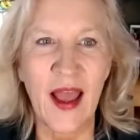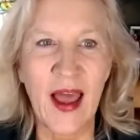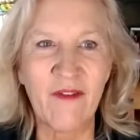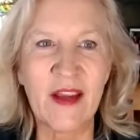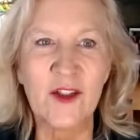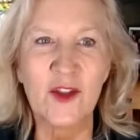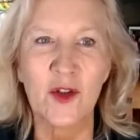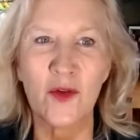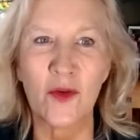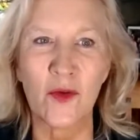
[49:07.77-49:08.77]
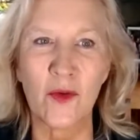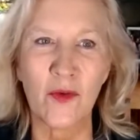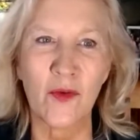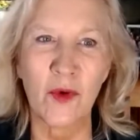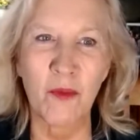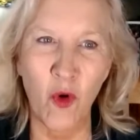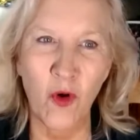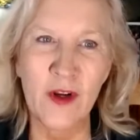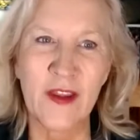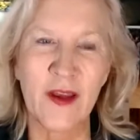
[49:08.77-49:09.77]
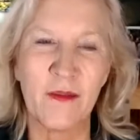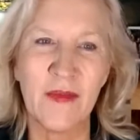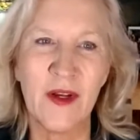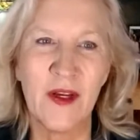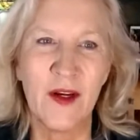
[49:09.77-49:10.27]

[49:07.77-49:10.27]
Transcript: having to report them